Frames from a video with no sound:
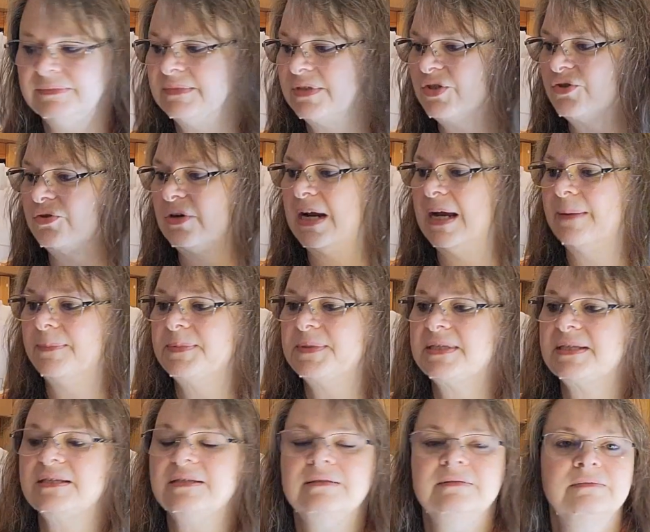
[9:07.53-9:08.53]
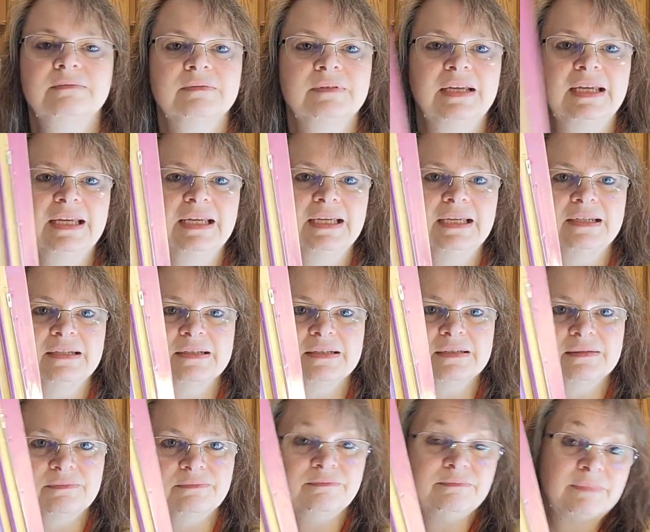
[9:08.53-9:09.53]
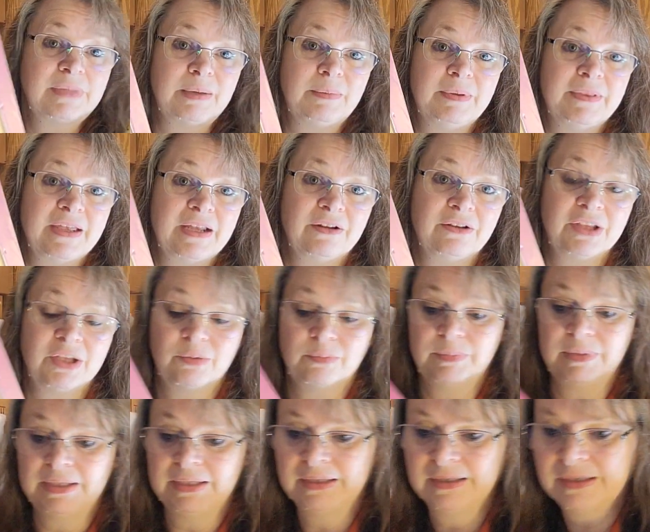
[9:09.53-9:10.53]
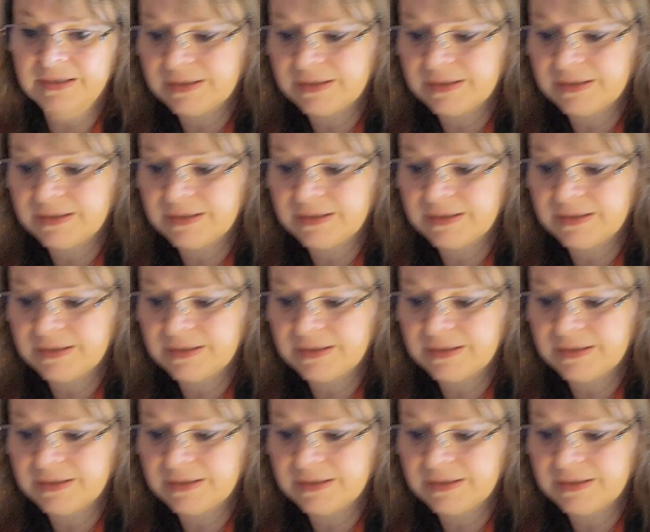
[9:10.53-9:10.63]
straps, and maybe that'll help me,